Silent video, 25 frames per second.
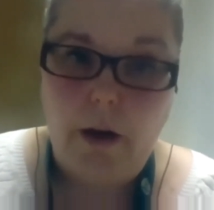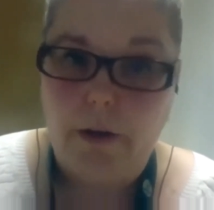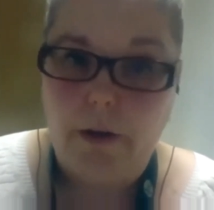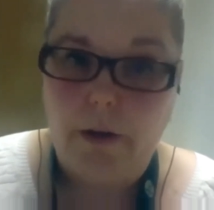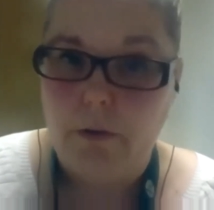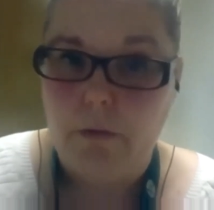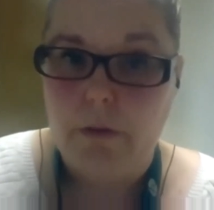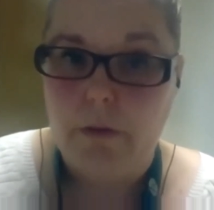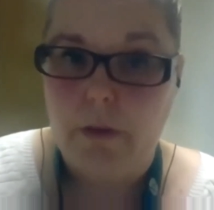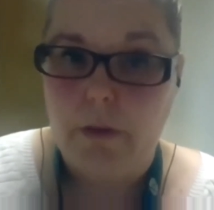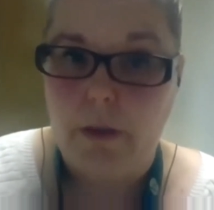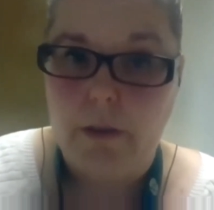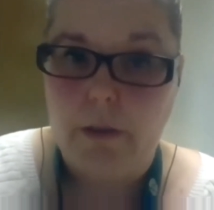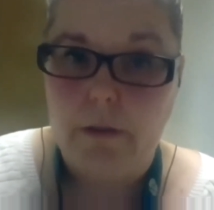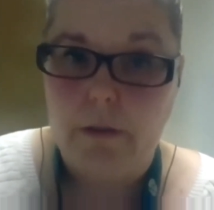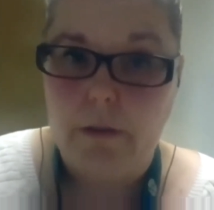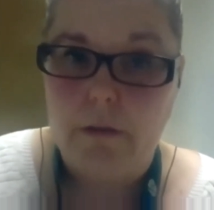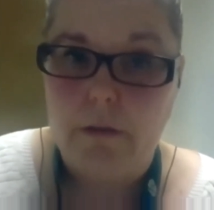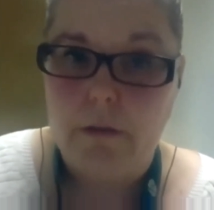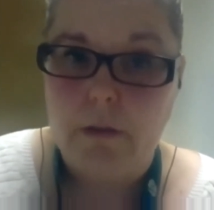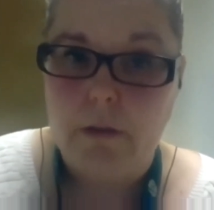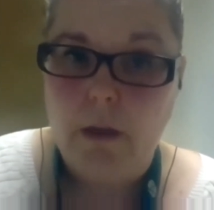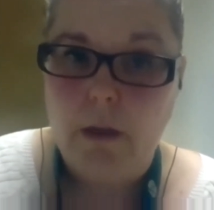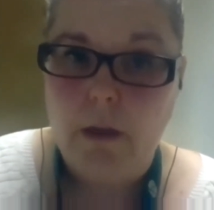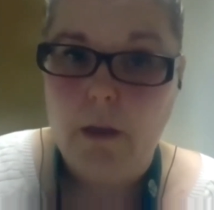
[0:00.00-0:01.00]
I don't think
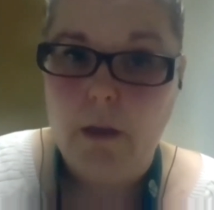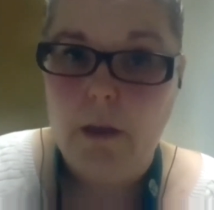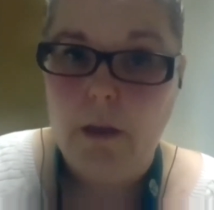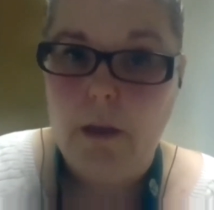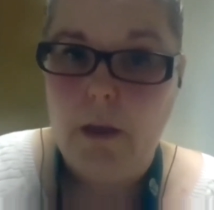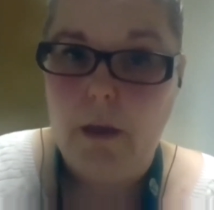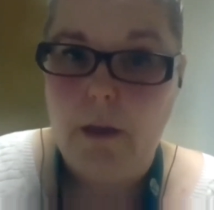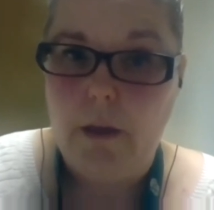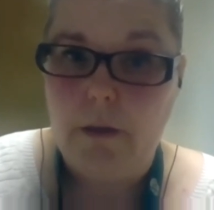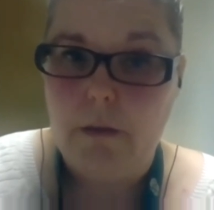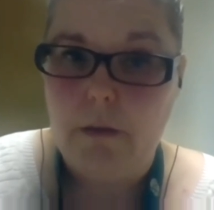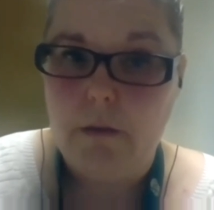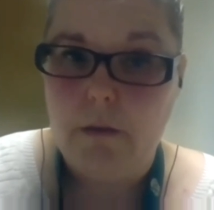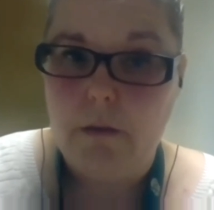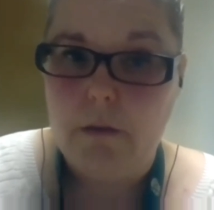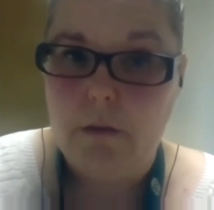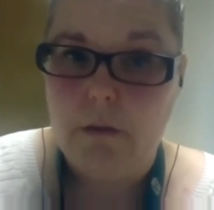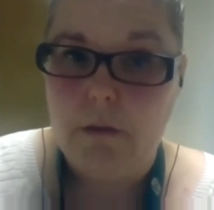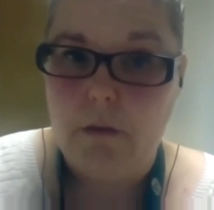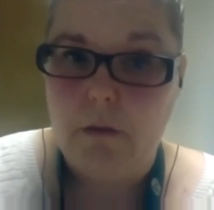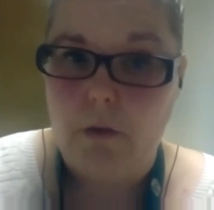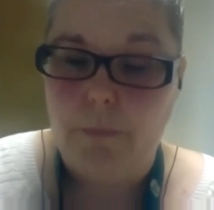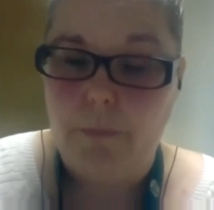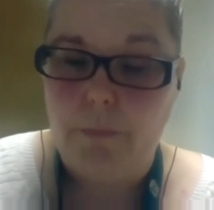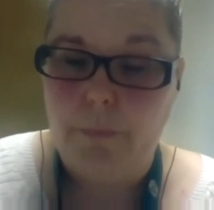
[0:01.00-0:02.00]
is
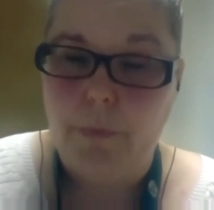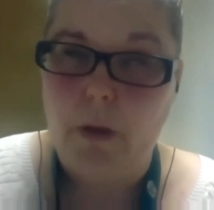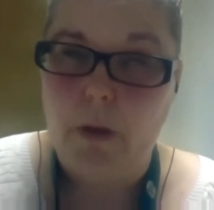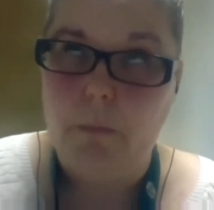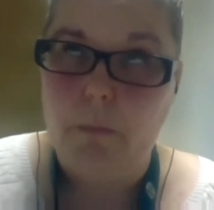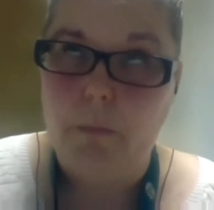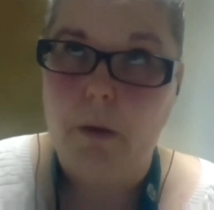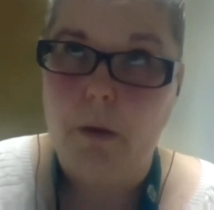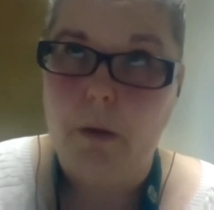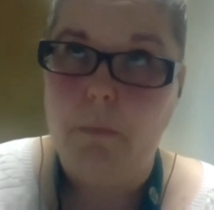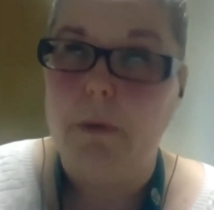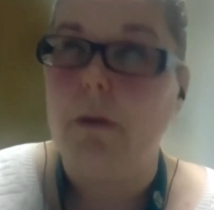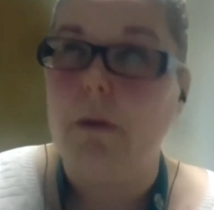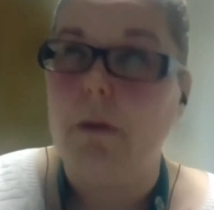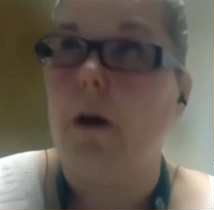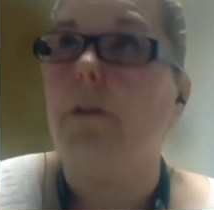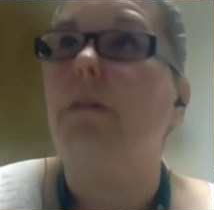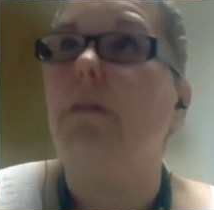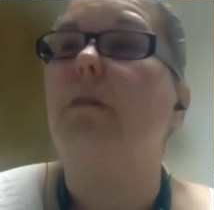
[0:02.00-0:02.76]
or maybe not